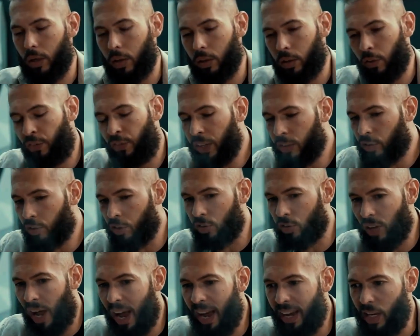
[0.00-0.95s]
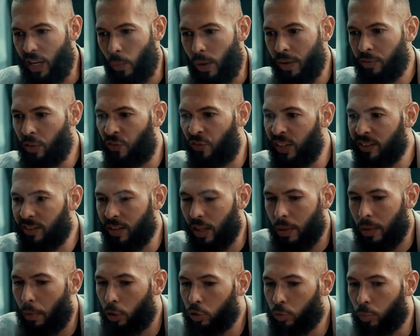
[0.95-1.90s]
To fix society, we have to fix that
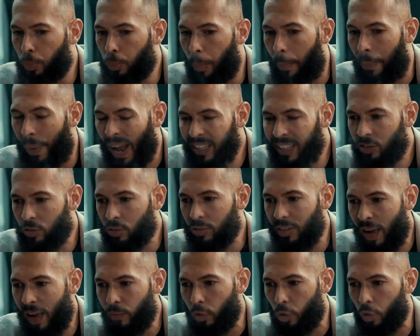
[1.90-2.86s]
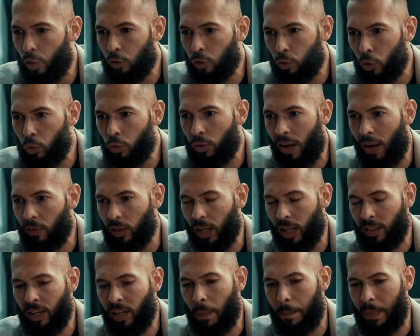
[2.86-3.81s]
at the most base level, the root
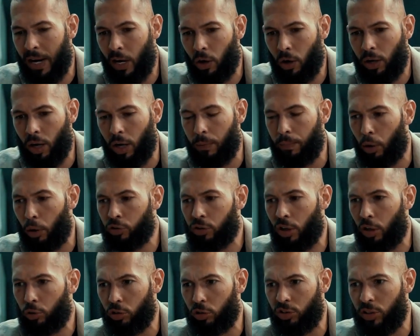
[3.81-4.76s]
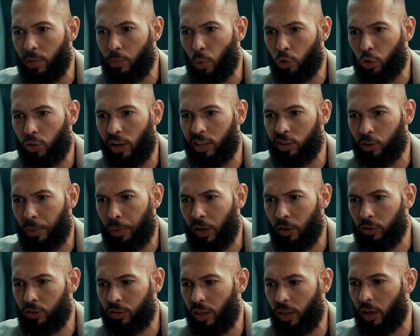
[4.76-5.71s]
level. I think America and most countries need more
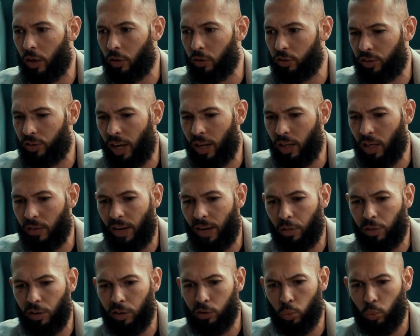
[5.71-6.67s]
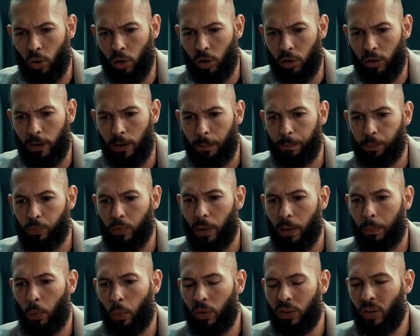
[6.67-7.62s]
transparency and understanding of how things work.
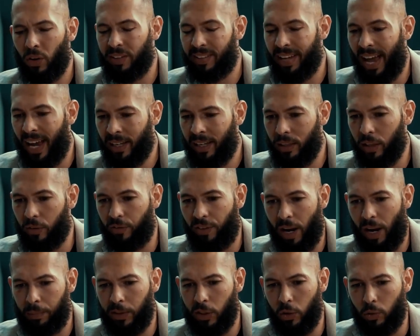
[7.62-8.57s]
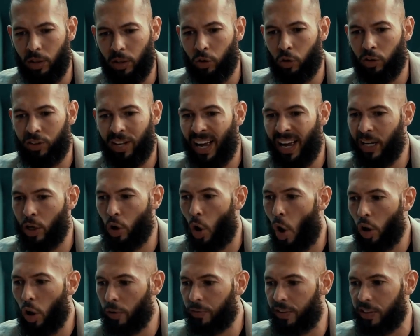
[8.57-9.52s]
But when they're attacking the family unit, they're attacking
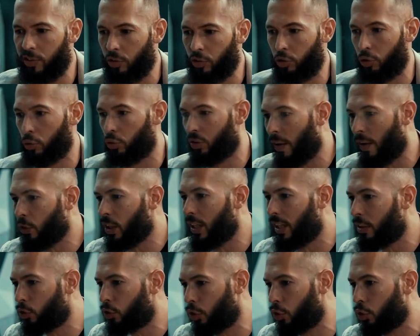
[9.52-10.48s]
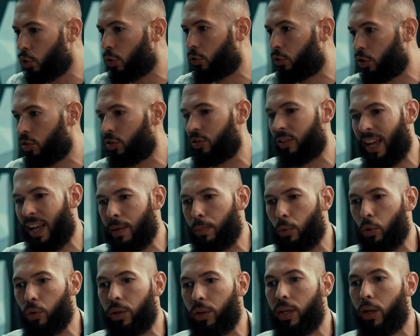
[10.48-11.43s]
all of these issues. Every issue you've just
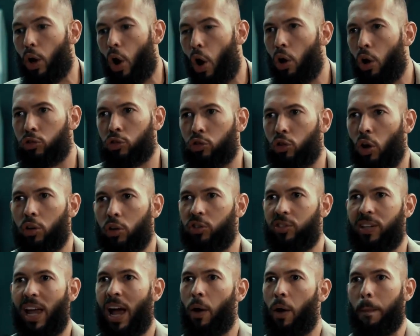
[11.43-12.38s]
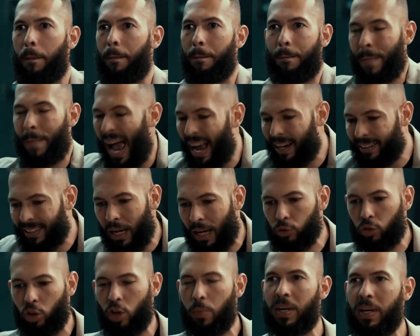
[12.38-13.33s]
labeled all starts back
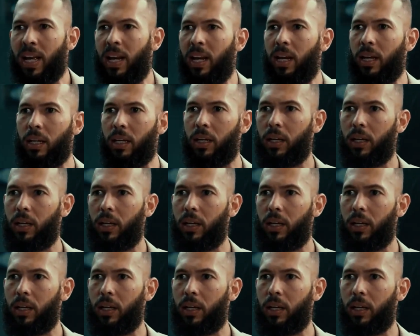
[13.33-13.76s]
down to the beginning.